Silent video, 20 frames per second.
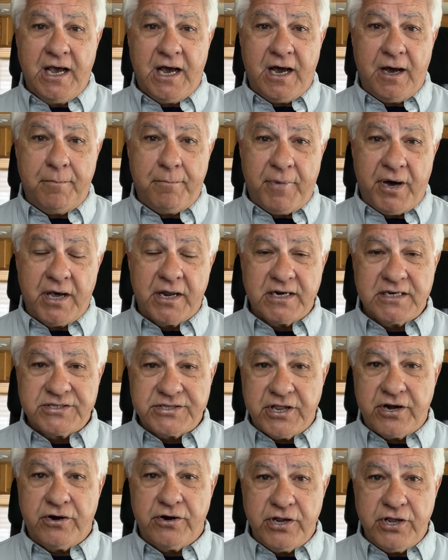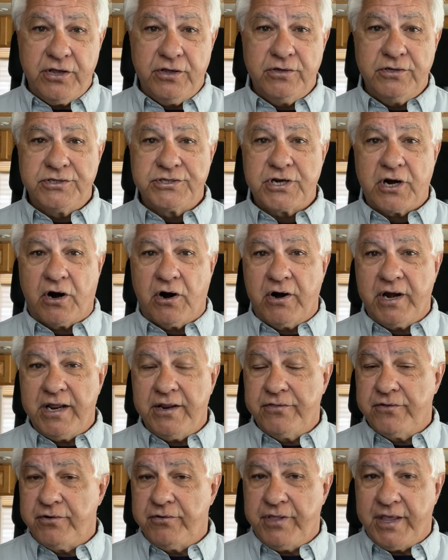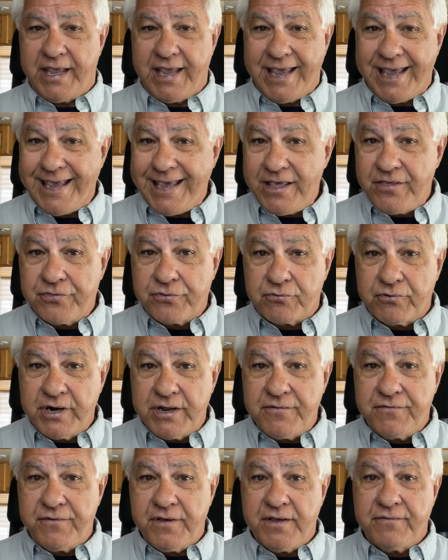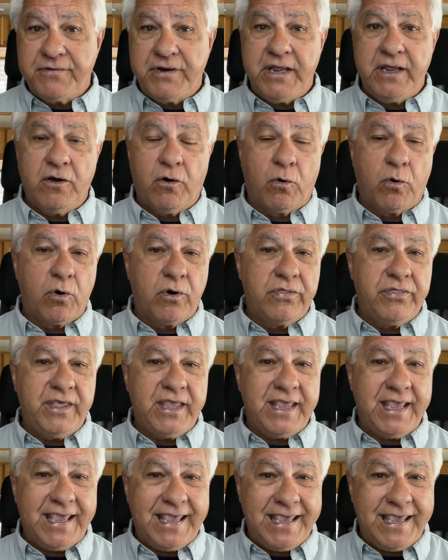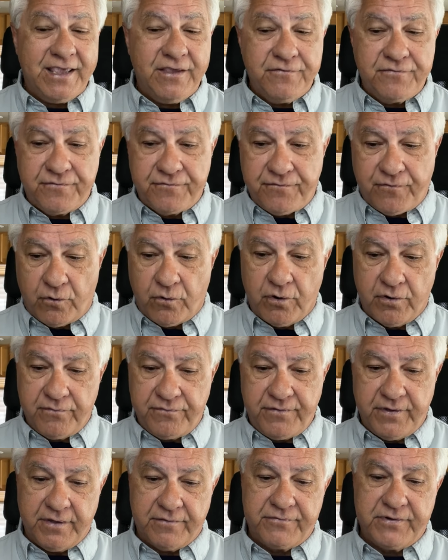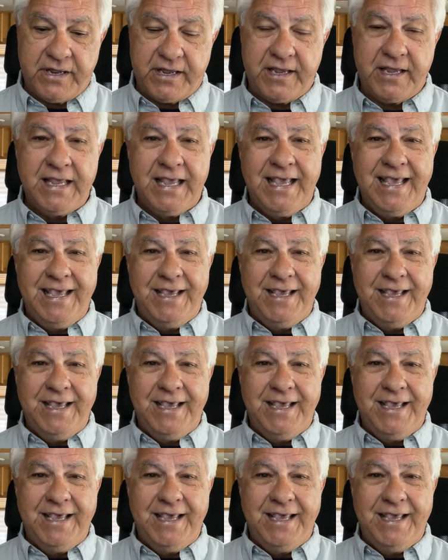uh, models that are used are either the E three fifty or the E four fifty.